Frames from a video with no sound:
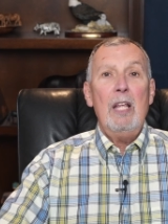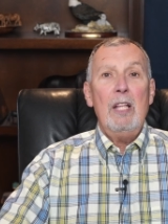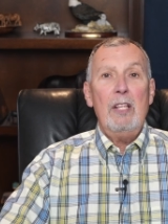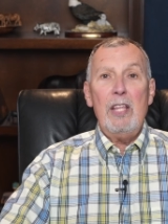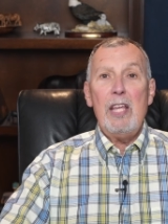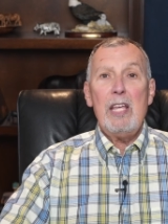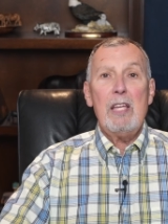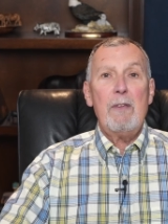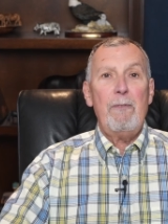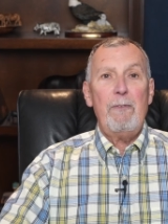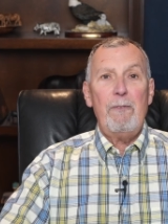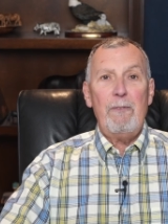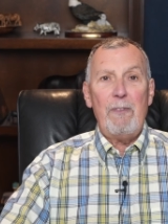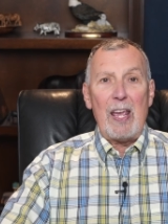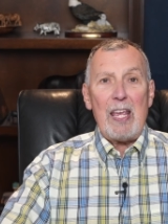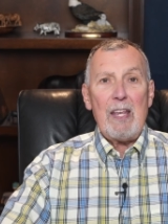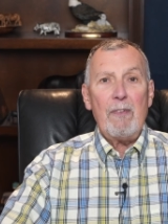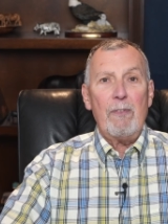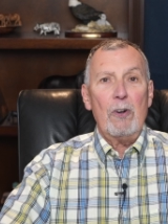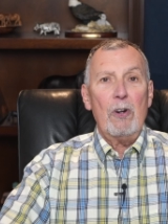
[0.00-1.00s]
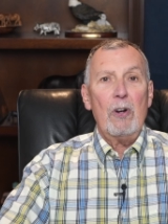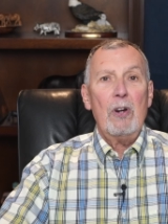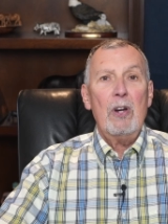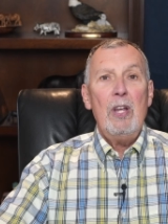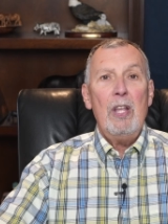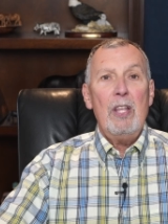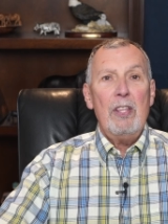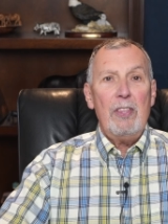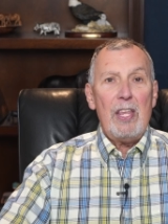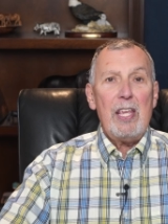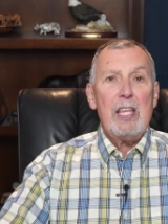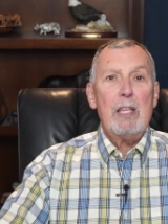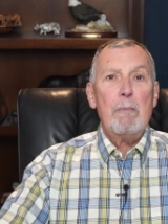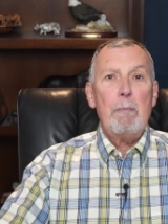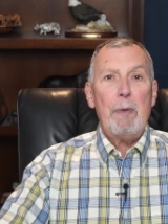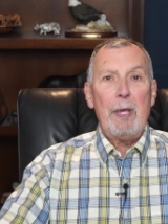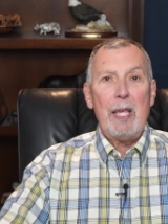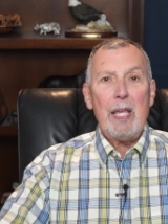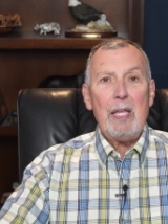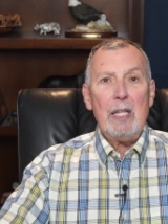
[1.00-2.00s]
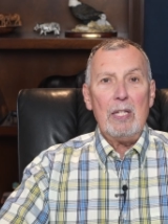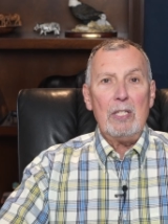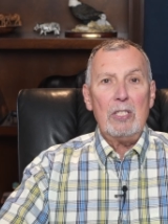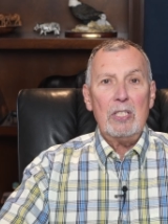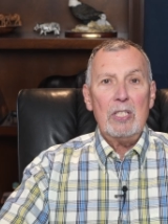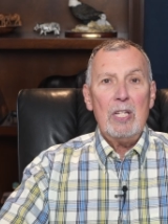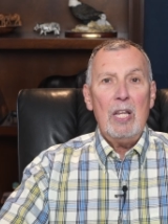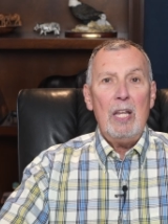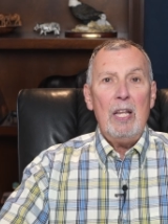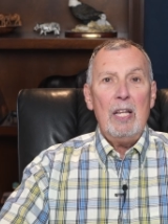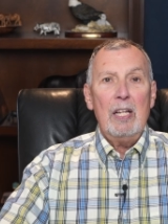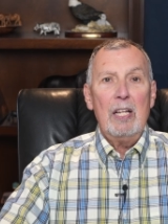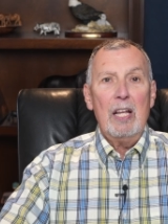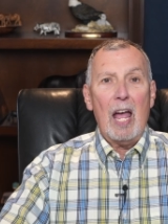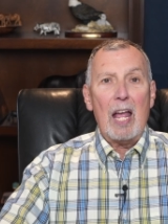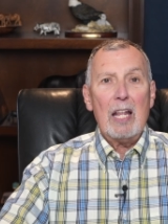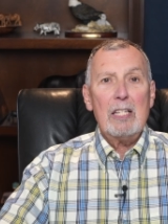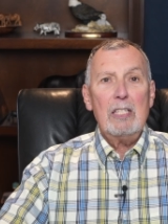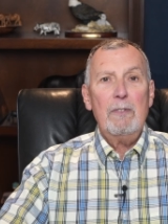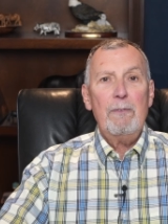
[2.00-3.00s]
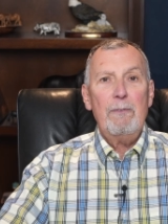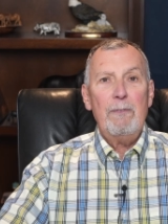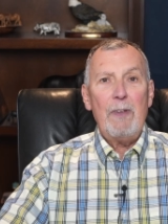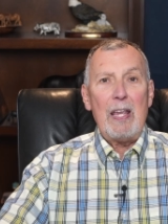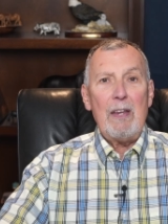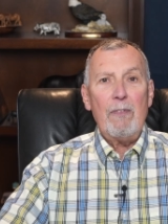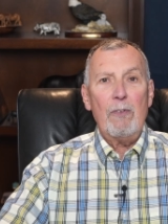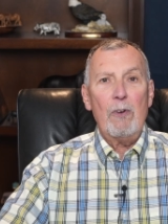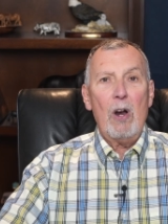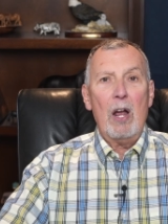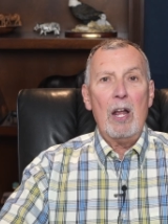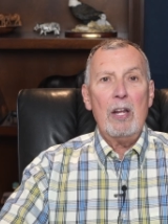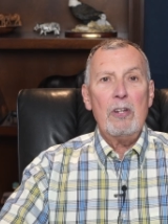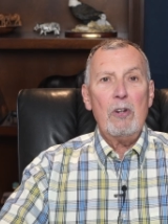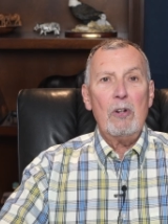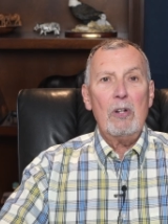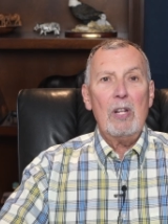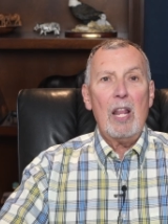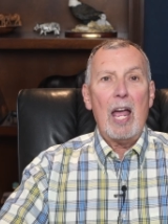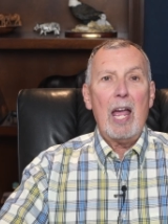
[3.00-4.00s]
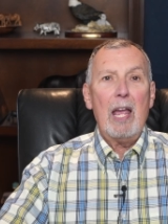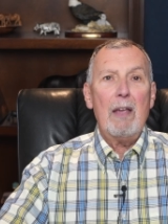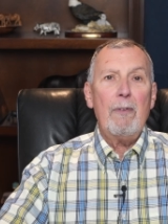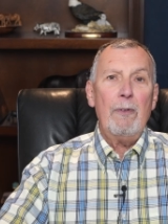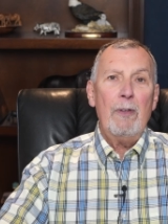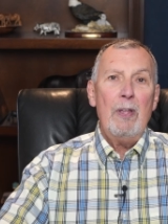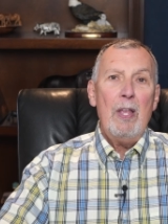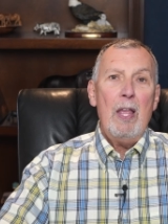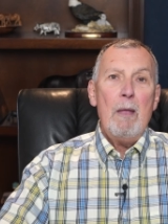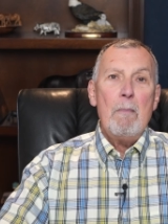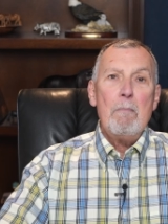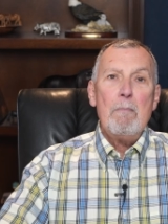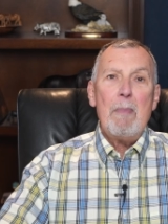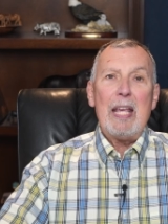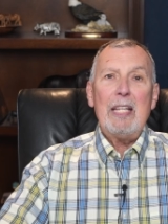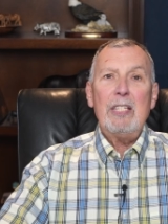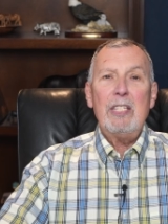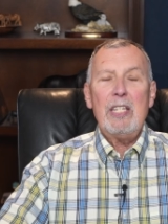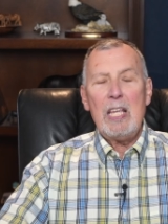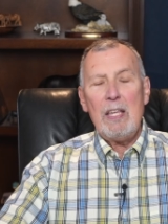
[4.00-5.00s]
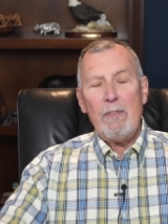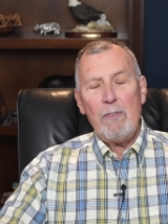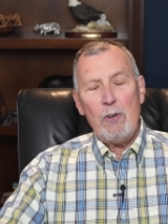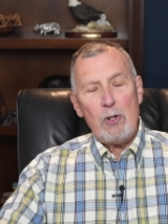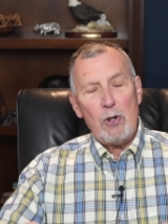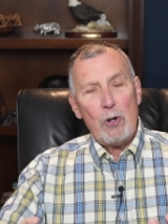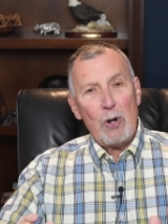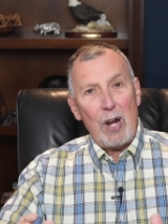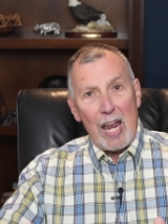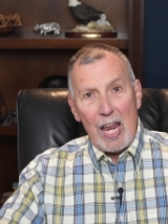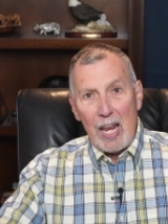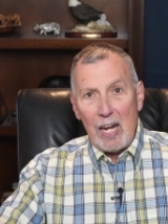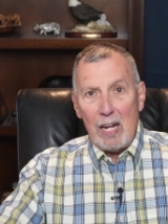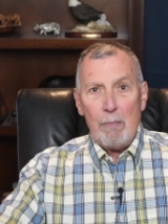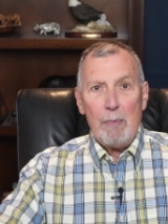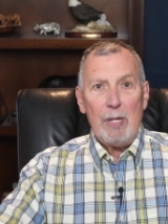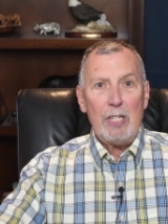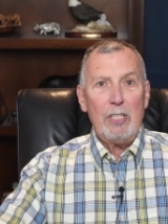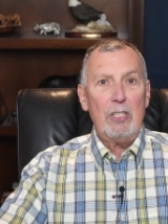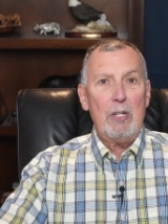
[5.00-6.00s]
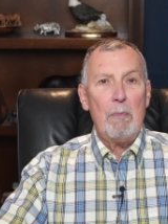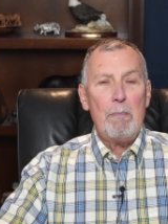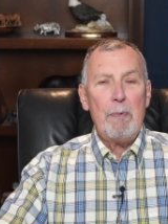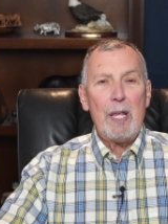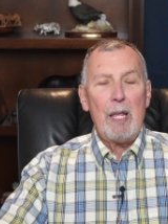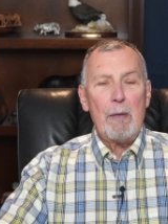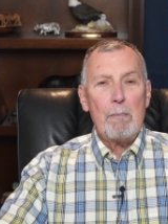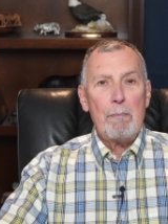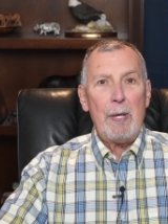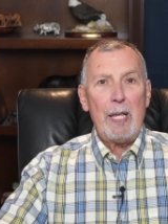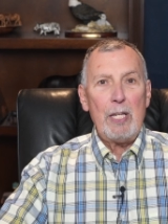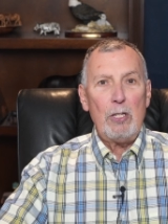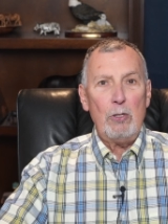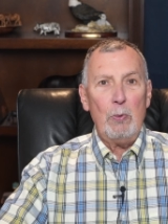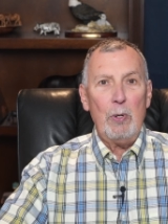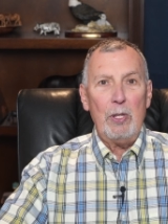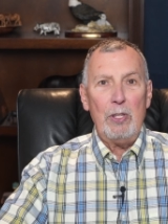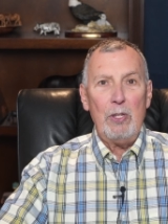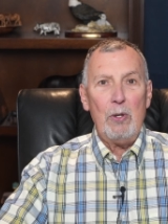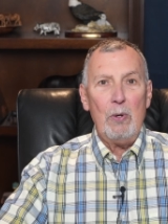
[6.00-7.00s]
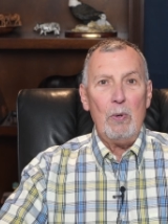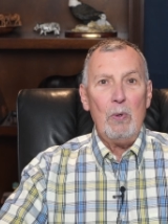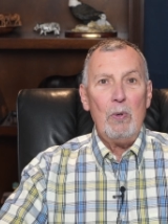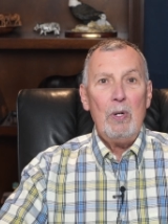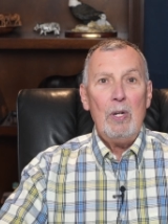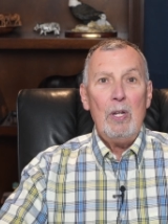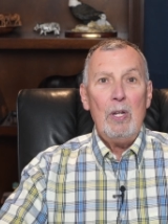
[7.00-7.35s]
Think favor, think peace, God's favor on your life makes even your enemies to be at peace with you.